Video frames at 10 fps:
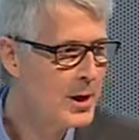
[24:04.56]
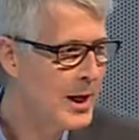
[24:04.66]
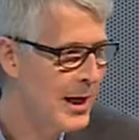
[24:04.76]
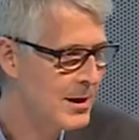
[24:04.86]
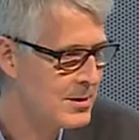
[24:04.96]

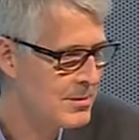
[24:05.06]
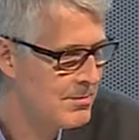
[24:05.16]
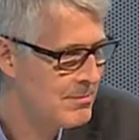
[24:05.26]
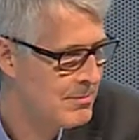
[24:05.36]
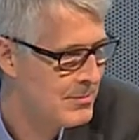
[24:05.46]
case.
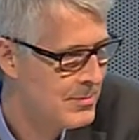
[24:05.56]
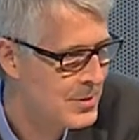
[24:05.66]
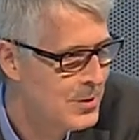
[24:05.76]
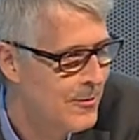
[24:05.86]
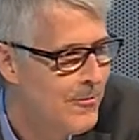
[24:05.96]

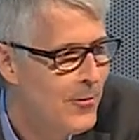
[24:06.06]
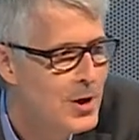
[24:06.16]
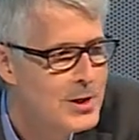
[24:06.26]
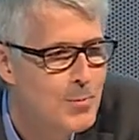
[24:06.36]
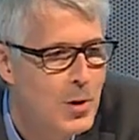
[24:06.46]
So
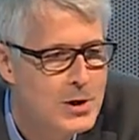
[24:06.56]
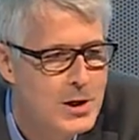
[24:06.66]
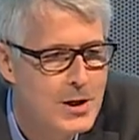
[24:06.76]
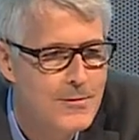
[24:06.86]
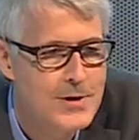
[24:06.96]
false
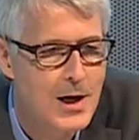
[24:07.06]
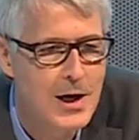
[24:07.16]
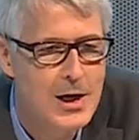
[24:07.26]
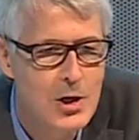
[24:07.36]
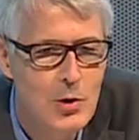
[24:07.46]
positives are
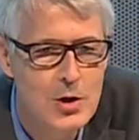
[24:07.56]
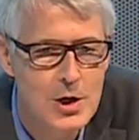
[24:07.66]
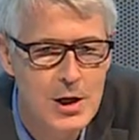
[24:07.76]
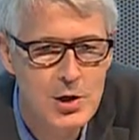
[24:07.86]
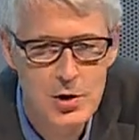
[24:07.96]
a huge
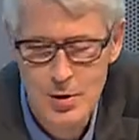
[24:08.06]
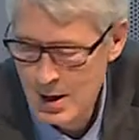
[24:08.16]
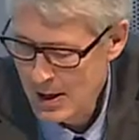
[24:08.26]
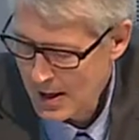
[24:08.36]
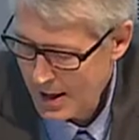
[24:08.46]
issue,
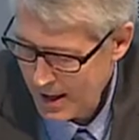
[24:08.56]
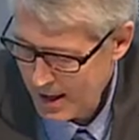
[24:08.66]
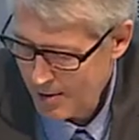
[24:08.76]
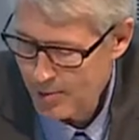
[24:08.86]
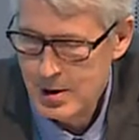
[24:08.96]
and
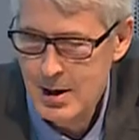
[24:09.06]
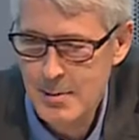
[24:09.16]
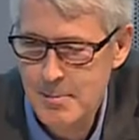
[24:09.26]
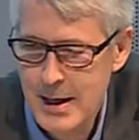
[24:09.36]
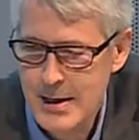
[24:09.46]
I will come
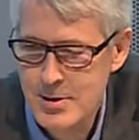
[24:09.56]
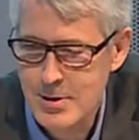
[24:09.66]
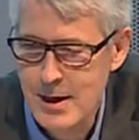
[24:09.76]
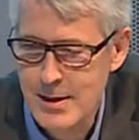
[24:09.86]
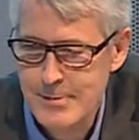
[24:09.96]
back to that.